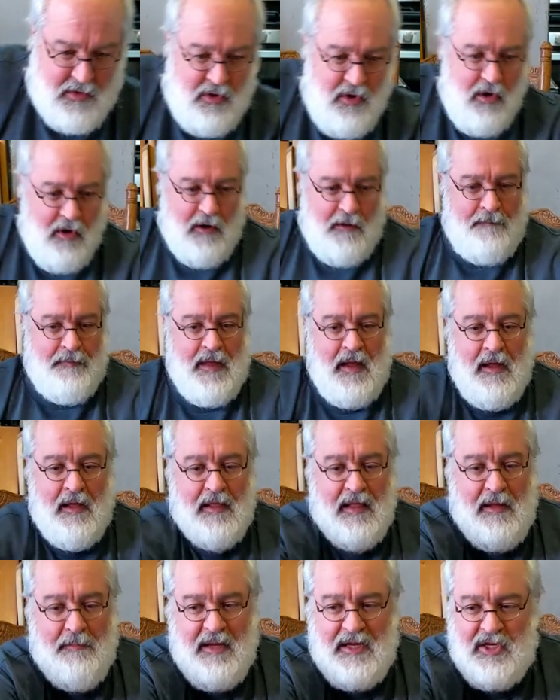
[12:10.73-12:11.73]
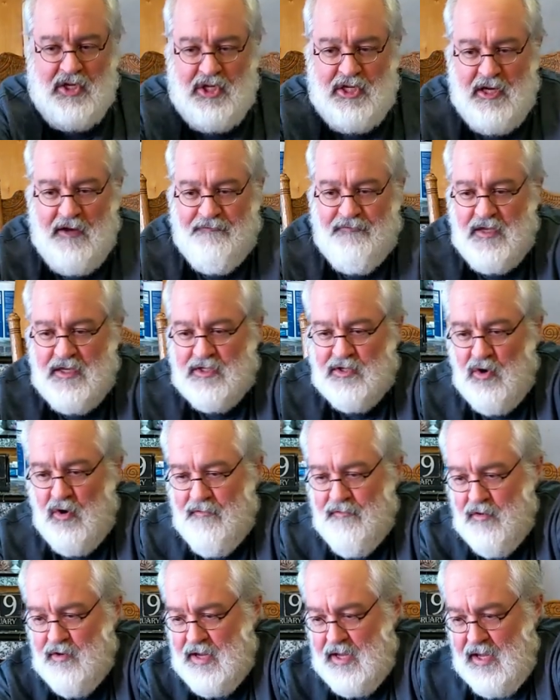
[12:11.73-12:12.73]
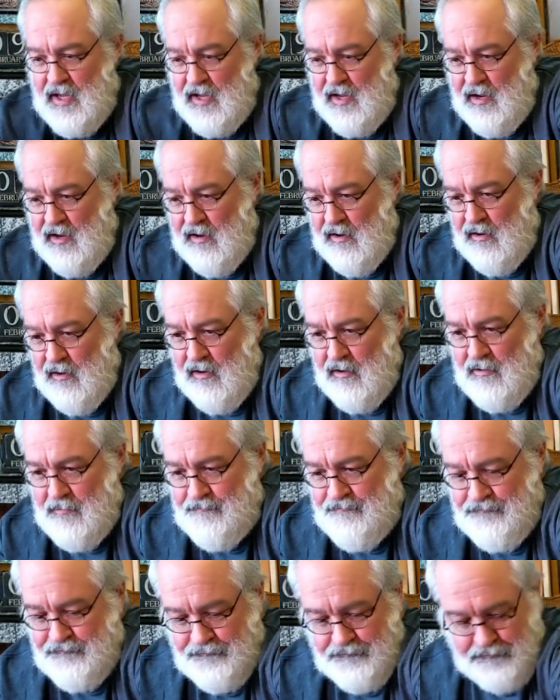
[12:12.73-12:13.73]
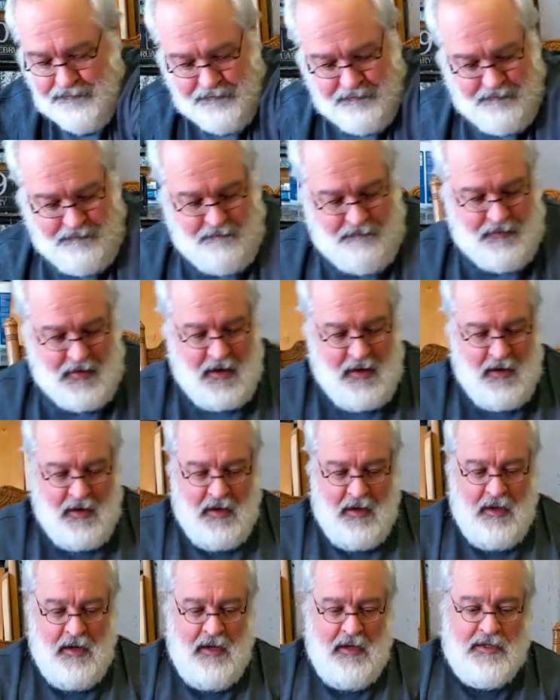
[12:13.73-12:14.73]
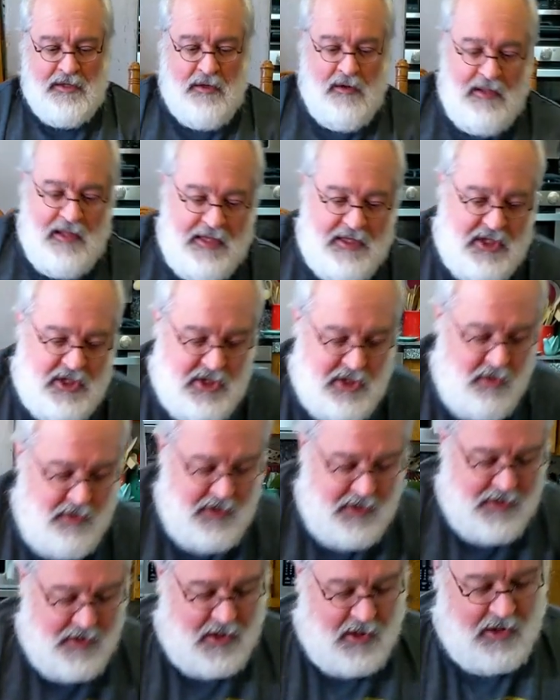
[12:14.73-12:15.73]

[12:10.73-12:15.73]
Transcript: cool. Let me shift this over here. So let's show you the